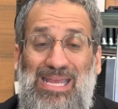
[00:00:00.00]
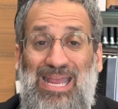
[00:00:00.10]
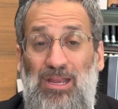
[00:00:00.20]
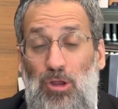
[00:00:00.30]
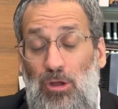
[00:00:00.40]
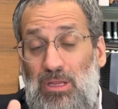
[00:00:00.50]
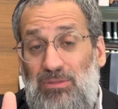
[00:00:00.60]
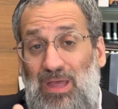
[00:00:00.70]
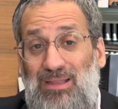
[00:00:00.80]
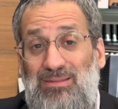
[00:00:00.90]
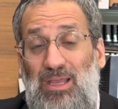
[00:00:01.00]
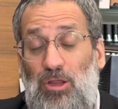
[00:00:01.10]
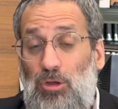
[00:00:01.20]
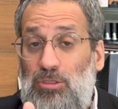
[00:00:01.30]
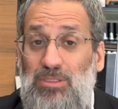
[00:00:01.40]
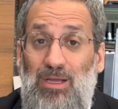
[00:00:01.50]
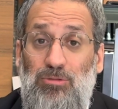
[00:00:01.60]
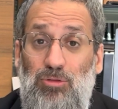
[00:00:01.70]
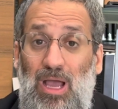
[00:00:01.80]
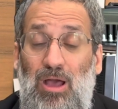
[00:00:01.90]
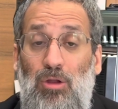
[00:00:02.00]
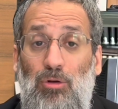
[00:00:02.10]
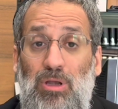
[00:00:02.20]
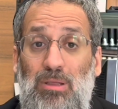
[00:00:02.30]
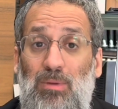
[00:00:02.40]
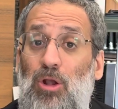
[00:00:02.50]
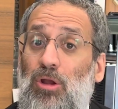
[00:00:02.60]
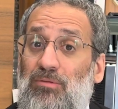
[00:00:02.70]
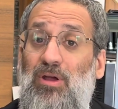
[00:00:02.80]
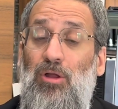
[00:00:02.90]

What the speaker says: And going down there, going down to Achronim, a lot of